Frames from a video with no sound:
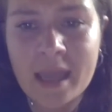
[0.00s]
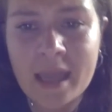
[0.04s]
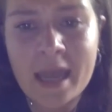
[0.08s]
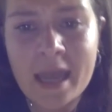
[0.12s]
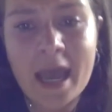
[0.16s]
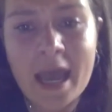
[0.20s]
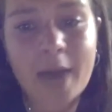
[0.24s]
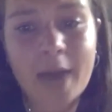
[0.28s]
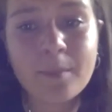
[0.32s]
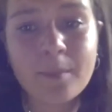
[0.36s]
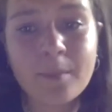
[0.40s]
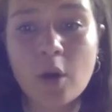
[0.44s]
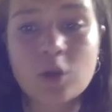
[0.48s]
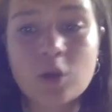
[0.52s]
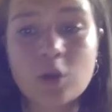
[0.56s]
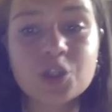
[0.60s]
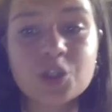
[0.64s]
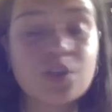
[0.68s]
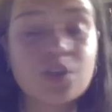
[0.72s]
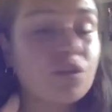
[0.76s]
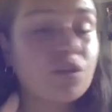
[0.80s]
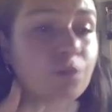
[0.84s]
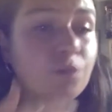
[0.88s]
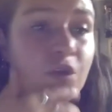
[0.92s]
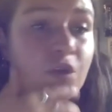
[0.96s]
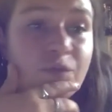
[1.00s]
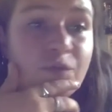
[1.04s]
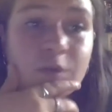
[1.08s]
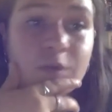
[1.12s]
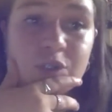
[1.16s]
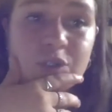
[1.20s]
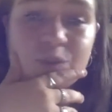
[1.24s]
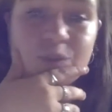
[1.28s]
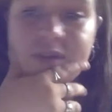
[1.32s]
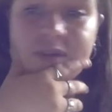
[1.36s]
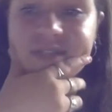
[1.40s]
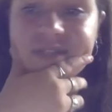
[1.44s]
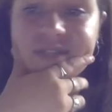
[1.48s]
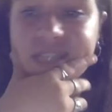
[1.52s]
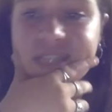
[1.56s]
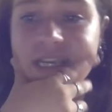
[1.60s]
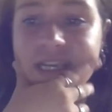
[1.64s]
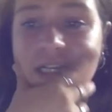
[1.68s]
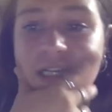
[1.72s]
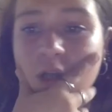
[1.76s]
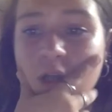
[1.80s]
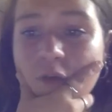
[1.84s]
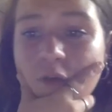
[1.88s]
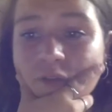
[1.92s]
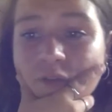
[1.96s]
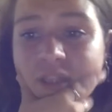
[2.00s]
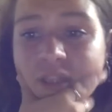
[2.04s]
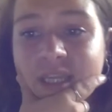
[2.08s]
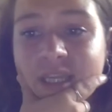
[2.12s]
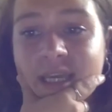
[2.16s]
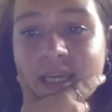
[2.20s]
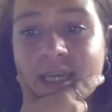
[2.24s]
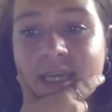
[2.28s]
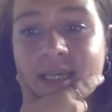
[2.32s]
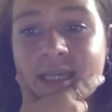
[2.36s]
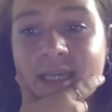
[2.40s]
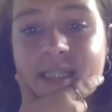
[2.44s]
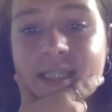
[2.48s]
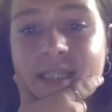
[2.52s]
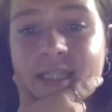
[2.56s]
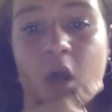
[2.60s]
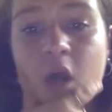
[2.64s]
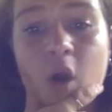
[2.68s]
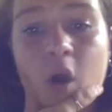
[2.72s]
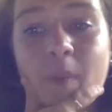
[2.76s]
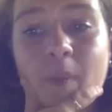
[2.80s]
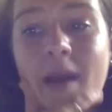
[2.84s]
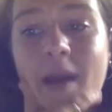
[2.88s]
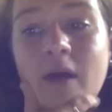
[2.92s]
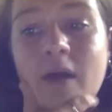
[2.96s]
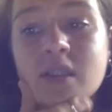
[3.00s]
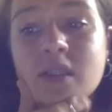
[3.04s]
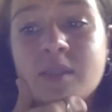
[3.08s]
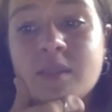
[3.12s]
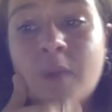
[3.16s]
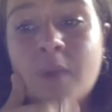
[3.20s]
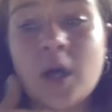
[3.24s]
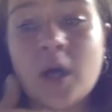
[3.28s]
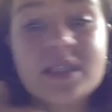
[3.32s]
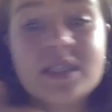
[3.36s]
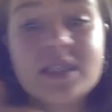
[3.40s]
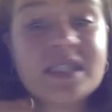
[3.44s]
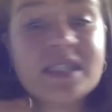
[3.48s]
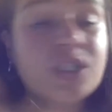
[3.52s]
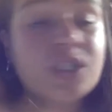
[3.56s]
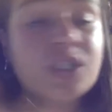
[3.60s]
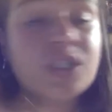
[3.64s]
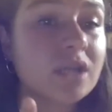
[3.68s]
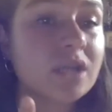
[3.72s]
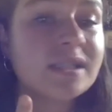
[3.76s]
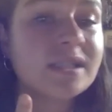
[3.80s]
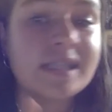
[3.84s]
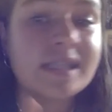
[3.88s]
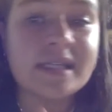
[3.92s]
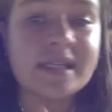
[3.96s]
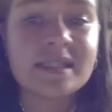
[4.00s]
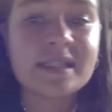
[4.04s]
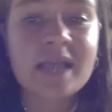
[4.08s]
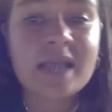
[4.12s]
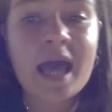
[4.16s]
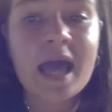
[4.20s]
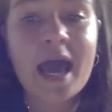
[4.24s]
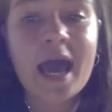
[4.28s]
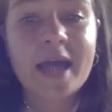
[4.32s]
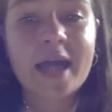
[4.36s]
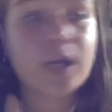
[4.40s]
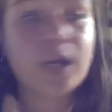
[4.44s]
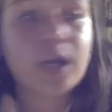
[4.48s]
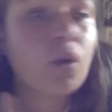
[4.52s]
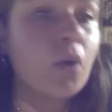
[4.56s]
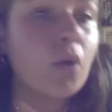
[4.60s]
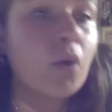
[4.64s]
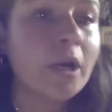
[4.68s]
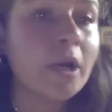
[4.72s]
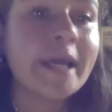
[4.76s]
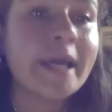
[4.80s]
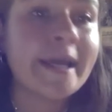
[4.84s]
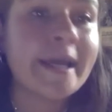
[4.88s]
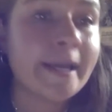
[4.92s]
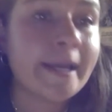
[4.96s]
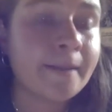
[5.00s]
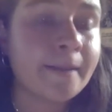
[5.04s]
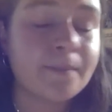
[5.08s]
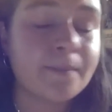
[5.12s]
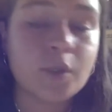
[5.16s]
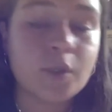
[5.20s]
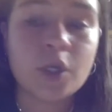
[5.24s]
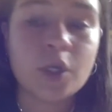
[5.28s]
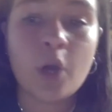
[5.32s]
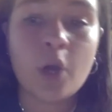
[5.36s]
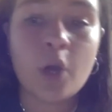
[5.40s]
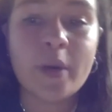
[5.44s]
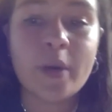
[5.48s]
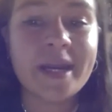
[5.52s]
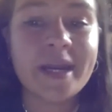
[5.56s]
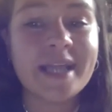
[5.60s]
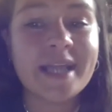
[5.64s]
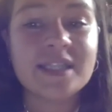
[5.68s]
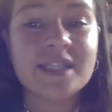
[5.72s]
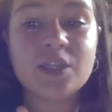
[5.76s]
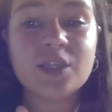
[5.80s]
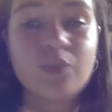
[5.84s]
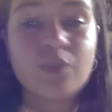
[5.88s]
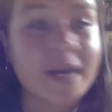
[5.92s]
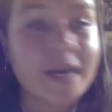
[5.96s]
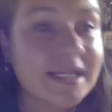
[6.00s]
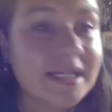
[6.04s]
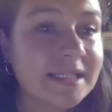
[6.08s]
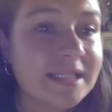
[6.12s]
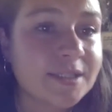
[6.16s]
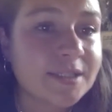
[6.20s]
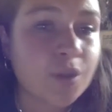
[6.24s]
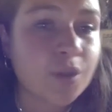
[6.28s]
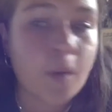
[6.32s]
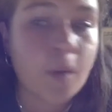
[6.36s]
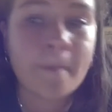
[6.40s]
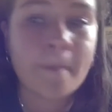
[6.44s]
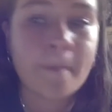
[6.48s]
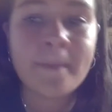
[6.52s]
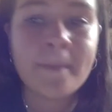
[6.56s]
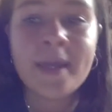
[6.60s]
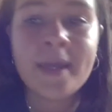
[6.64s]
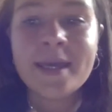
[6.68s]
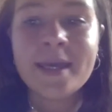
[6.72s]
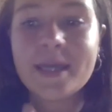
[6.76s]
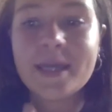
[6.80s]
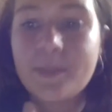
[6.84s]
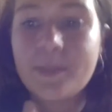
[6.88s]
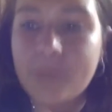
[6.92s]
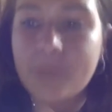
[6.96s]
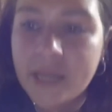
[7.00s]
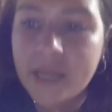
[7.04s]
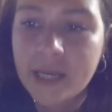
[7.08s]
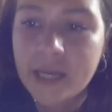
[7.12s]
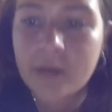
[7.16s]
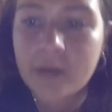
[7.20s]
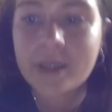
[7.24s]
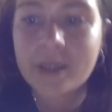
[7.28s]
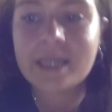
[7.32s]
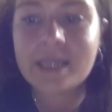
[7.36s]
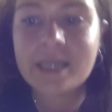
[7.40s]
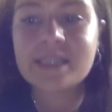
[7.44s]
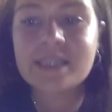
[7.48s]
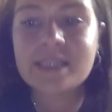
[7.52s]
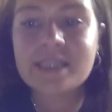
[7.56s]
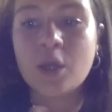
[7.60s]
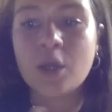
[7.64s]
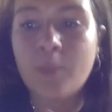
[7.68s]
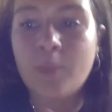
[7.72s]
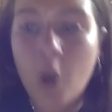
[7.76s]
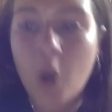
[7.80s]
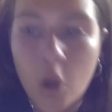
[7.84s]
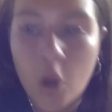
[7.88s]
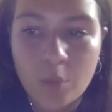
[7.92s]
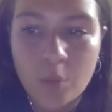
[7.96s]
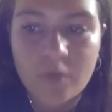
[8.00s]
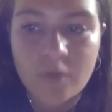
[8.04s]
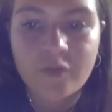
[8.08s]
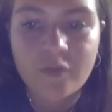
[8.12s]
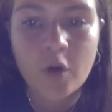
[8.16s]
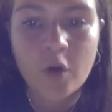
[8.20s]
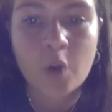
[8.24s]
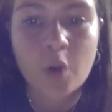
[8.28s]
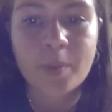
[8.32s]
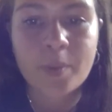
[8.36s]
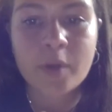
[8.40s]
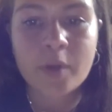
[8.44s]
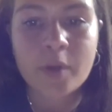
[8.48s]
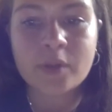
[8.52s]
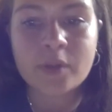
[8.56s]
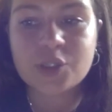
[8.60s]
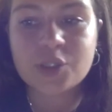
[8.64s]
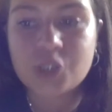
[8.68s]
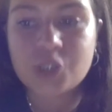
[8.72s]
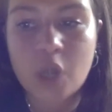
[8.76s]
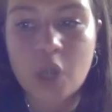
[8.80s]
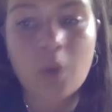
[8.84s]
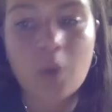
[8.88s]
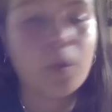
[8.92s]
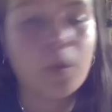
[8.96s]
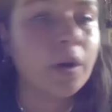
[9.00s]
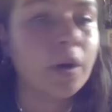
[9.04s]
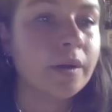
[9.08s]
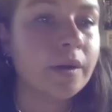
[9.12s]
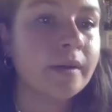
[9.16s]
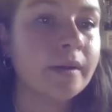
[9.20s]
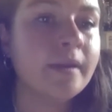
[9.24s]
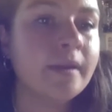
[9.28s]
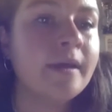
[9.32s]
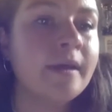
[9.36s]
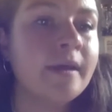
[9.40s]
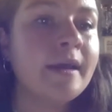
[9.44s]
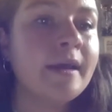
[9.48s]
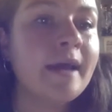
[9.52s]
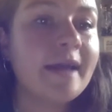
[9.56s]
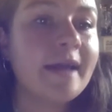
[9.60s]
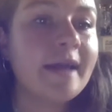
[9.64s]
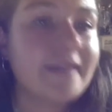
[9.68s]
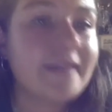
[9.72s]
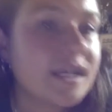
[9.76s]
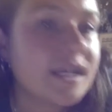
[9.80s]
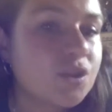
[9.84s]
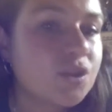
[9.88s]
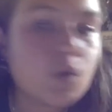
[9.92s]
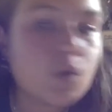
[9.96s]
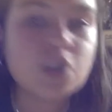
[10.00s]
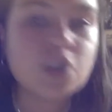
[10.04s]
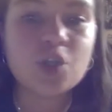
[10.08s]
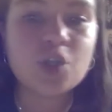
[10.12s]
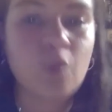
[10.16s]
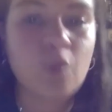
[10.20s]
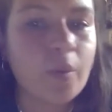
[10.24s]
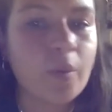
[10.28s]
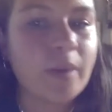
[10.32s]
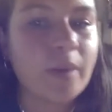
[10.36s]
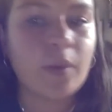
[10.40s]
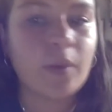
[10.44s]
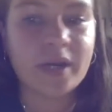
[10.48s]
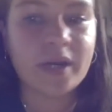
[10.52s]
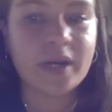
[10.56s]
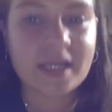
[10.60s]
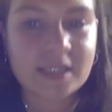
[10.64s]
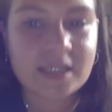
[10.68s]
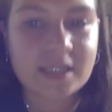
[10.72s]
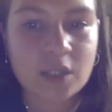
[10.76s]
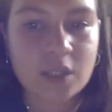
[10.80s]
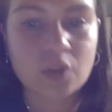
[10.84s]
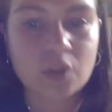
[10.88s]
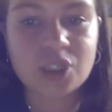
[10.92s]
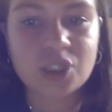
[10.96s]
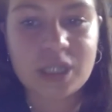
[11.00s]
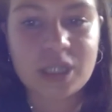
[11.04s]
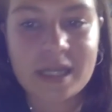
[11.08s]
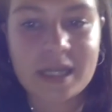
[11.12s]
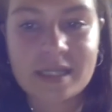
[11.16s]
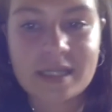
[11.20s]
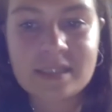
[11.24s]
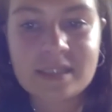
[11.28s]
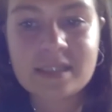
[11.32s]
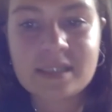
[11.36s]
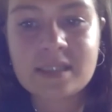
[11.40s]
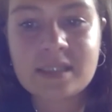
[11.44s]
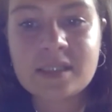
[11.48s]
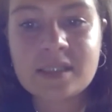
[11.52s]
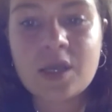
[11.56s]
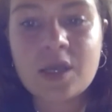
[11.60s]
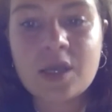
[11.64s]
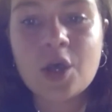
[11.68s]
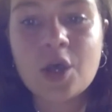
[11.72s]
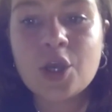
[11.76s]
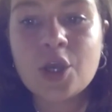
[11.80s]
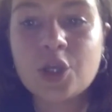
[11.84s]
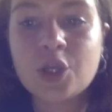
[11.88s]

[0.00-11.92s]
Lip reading: And most of the movements we've seen over the years are about demanding justice and equality, an end to racism, imperialism, homophobia, and so on. And that's also what we want as socialists.